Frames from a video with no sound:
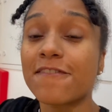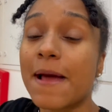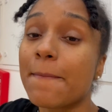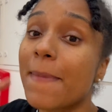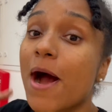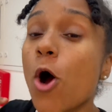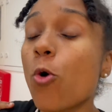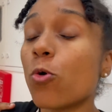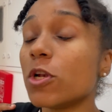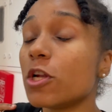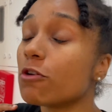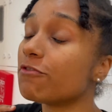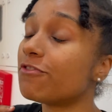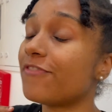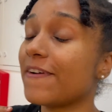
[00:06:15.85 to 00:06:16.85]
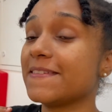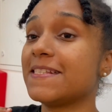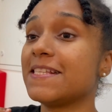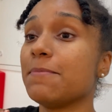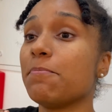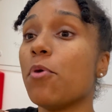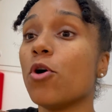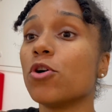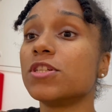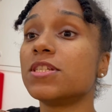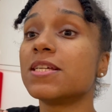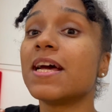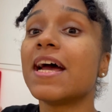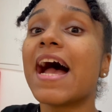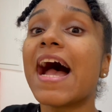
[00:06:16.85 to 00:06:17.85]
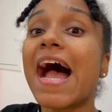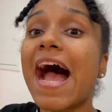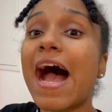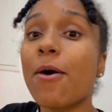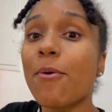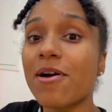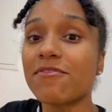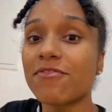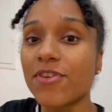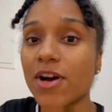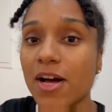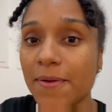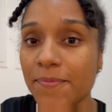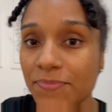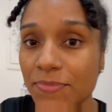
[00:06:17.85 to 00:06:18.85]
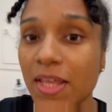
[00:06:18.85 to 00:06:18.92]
like my own little fancy pod. However,